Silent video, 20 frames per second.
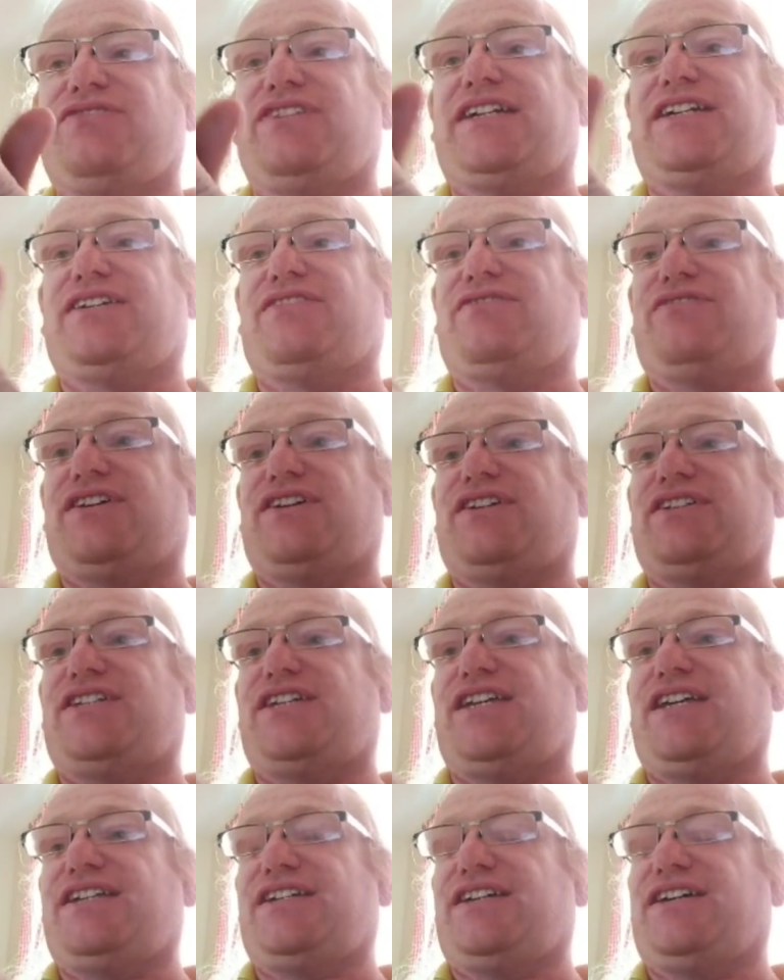
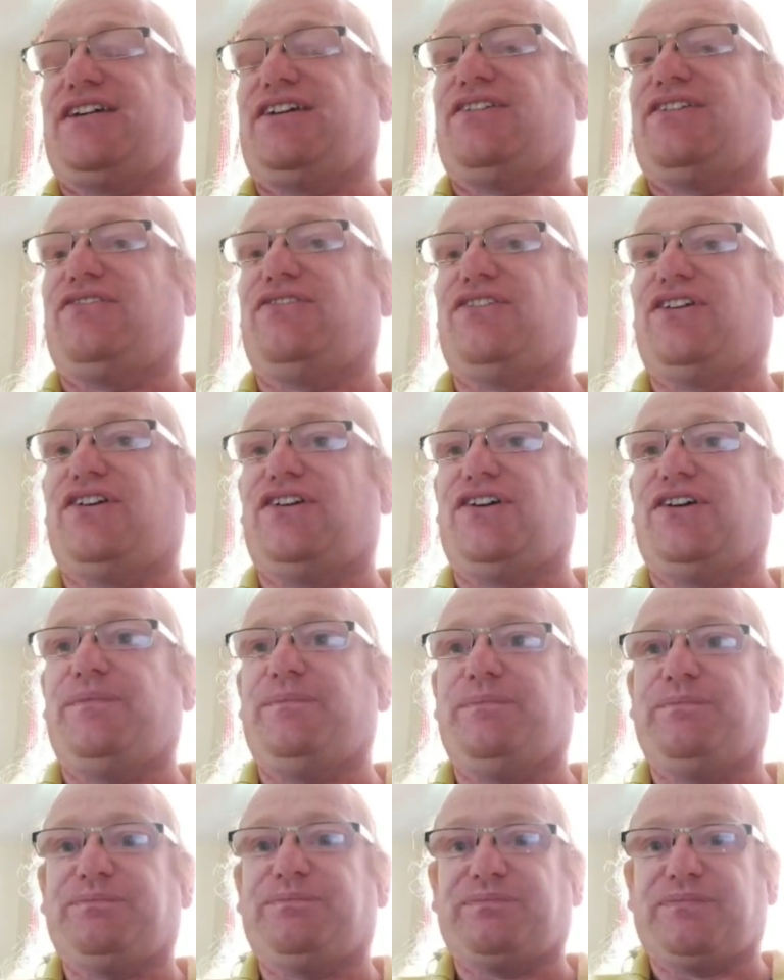converted for
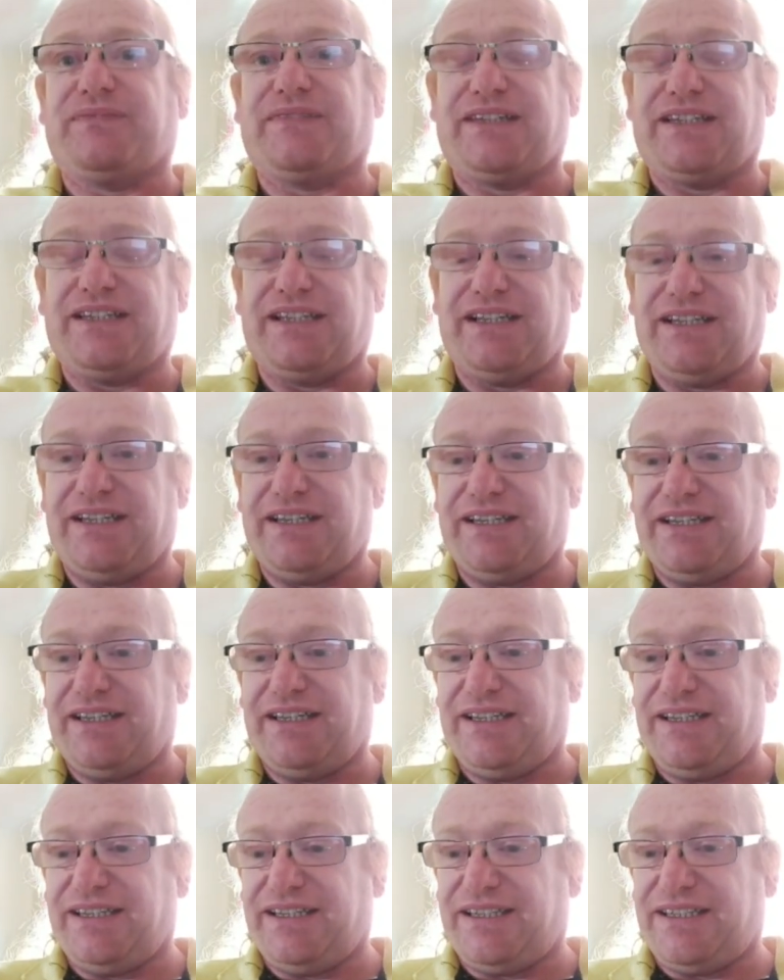
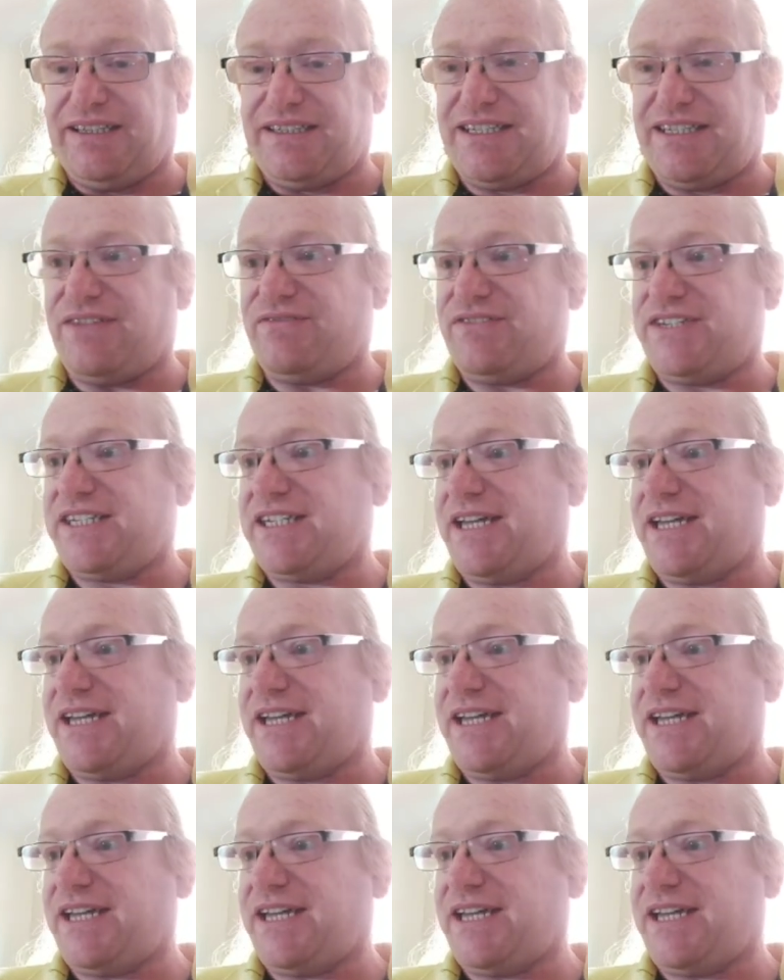70